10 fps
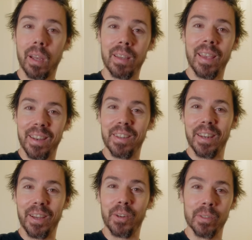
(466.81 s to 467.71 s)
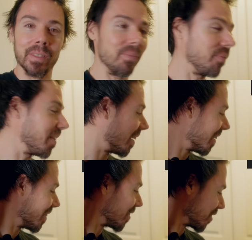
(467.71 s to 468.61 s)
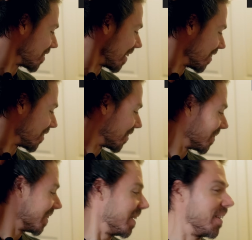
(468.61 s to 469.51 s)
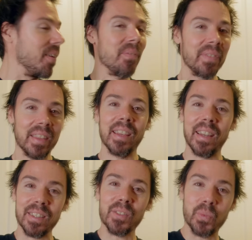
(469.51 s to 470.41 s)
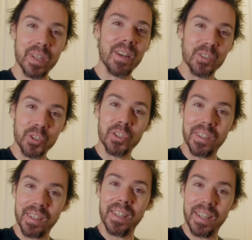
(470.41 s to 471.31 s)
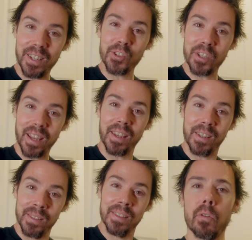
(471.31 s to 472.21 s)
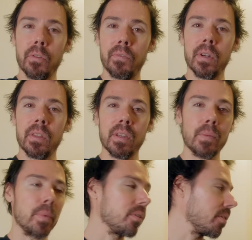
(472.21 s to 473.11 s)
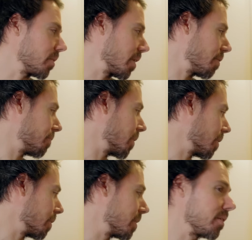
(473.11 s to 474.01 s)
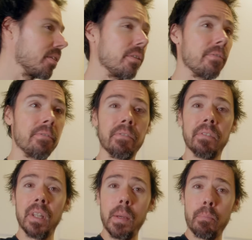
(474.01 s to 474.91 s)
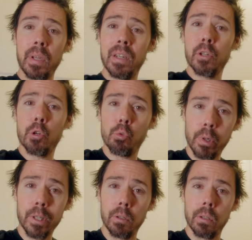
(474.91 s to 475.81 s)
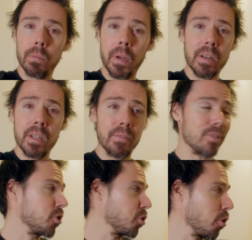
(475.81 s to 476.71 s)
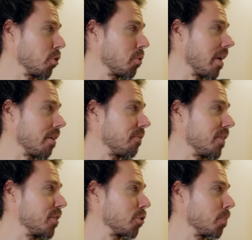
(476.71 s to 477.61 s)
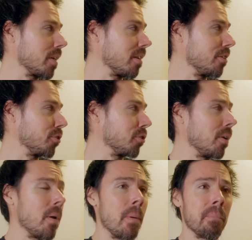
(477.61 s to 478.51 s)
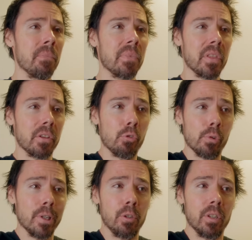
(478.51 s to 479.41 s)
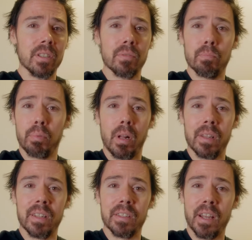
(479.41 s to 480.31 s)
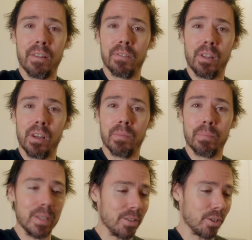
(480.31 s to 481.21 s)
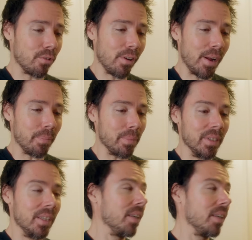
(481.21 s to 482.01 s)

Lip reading: I get it now. I understand you. Yes, we all should eat a steak. know, the funny thing about this air fryer, it's a flip and grill. I didn't even show you that feature because the grill is probably a Teflon piece of crap.